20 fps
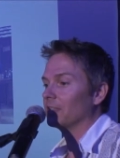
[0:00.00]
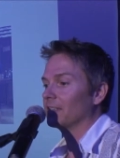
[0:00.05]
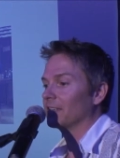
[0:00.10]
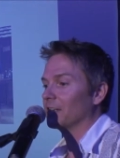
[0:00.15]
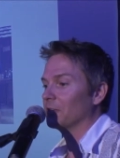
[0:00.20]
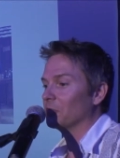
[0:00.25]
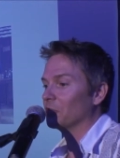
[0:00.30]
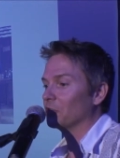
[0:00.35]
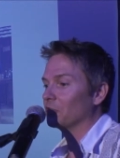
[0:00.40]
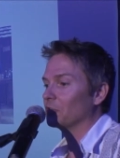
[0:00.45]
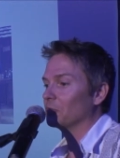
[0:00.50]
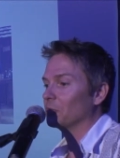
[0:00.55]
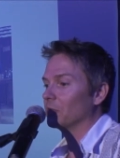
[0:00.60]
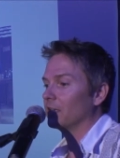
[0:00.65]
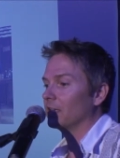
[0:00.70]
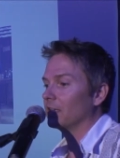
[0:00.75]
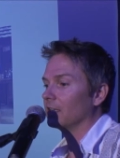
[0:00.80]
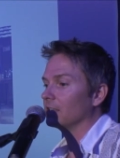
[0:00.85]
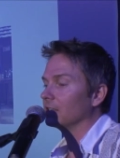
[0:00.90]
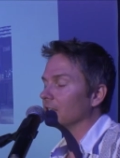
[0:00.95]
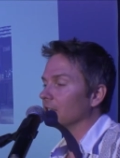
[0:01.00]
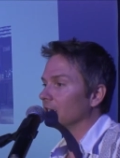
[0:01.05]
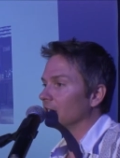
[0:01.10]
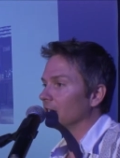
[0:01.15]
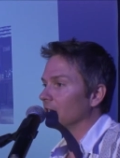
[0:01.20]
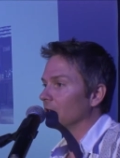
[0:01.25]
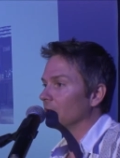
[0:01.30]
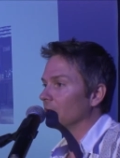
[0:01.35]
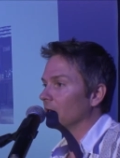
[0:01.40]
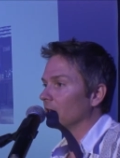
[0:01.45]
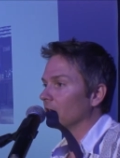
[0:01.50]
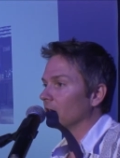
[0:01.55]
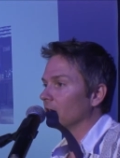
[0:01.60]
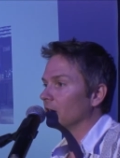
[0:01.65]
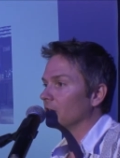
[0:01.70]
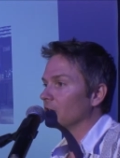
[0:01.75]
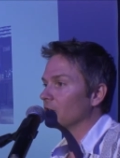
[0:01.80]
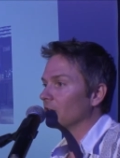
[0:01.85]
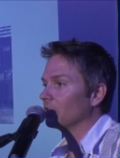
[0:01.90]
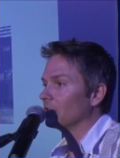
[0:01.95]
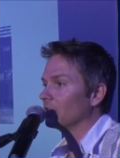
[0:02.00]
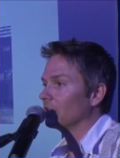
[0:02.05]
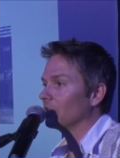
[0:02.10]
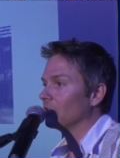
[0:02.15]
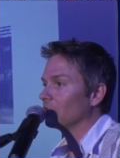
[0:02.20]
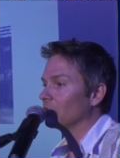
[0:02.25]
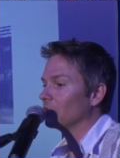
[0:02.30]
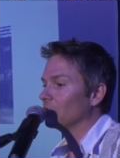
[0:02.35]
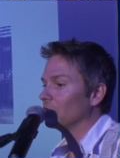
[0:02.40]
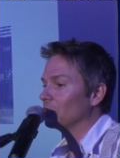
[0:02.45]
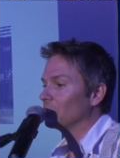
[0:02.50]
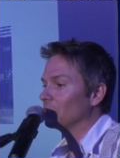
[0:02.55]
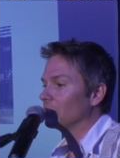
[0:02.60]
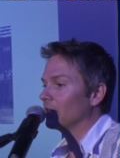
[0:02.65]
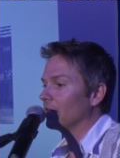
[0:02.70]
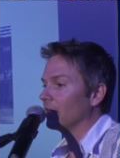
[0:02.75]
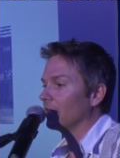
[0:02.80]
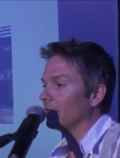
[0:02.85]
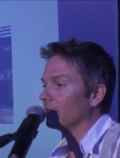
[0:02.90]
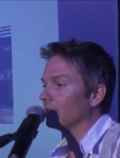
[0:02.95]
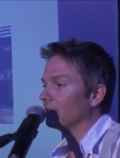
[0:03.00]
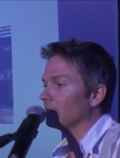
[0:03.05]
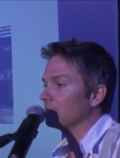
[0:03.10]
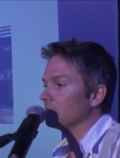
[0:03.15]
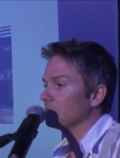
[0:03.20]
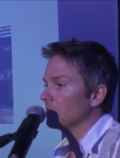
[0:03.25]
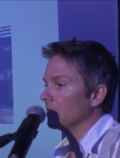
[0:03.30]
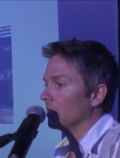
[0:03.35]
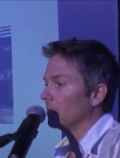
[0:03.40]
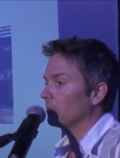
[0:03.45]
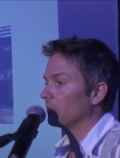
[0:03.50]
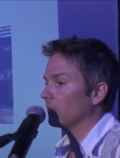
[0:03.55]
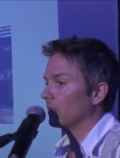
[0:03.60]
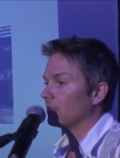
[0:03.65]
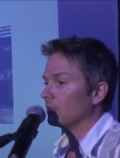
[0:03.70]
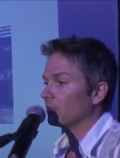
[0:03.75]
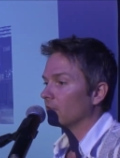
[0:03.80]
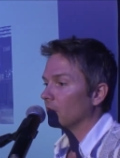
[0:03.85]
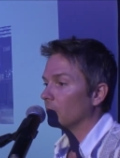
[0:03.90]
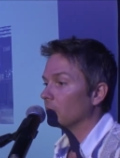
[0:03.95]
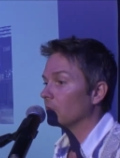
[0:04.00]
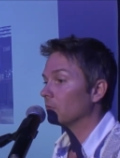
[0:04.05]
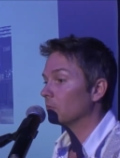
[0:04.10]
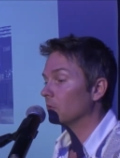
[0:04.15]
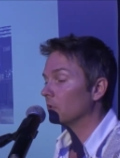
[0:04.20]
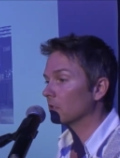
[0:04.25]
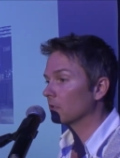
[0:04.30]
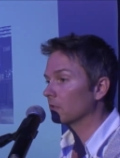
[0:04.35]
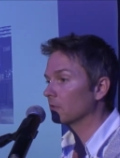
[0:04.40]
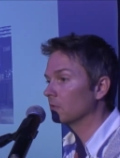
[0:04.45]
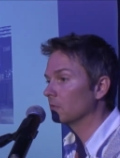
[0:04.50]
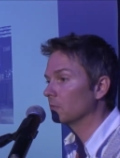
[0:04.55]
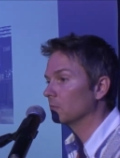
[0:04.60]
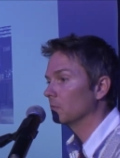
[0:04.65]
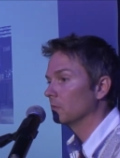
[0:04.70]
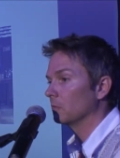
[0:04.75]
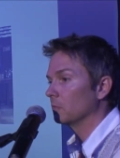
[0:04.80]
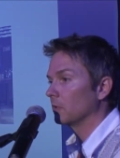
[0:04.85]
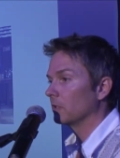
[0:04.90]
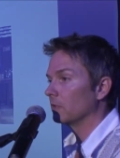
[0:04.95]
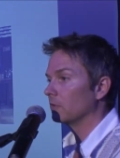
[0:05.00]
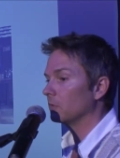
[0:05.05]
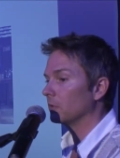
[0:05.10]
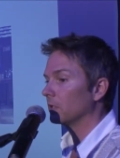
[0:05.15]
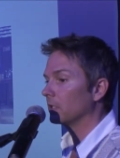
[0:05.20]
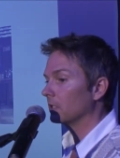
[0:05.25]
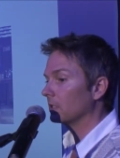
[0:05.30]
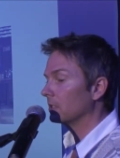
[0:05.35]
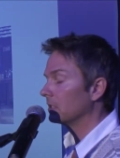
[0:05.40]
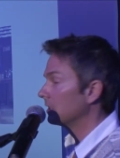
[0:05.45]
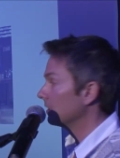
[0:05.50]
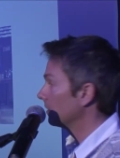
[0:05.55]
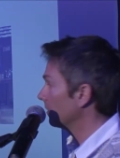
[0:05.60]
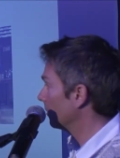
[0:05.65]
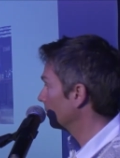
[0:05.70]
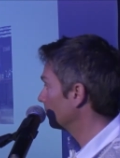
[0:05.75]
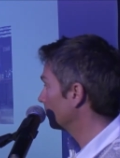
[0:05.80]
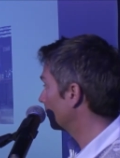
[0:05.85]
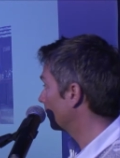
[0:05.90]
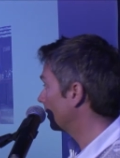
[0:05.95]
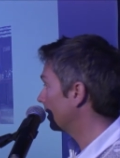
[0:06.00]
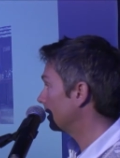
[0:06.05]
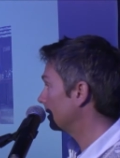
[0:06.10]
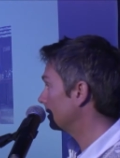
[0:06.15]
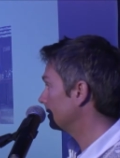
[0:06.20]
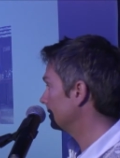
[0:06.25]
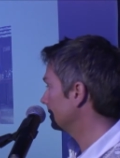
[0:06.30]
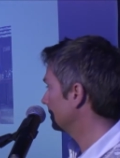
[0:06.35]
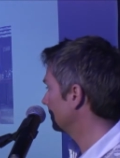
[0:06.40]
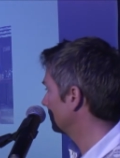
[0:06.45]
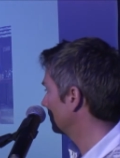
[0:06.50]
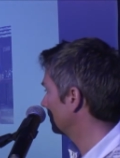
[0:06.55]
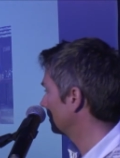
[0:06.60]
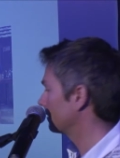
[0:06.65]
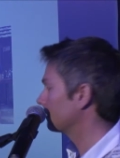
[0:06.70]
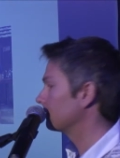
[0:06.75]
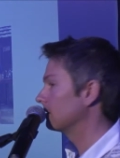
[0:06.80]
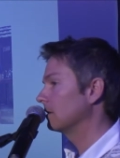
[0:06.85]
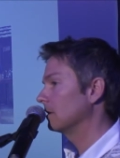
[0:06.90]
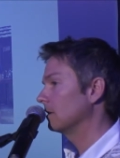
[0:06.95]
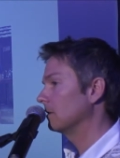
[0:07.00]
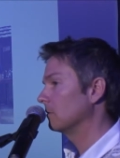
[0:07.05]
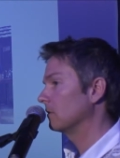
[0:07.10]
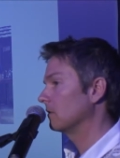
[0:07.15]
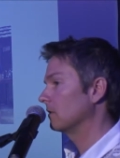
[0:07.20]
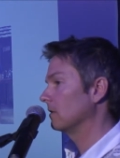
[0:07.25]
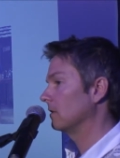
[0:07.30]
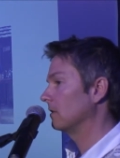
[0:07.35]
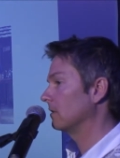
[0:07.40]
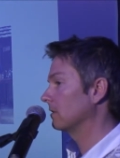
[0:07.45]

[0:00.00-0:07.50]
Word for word: but they came over and we had, a, we had an interesting afternoon. And I presented some of the work that we're doing on Moorea. And I think it was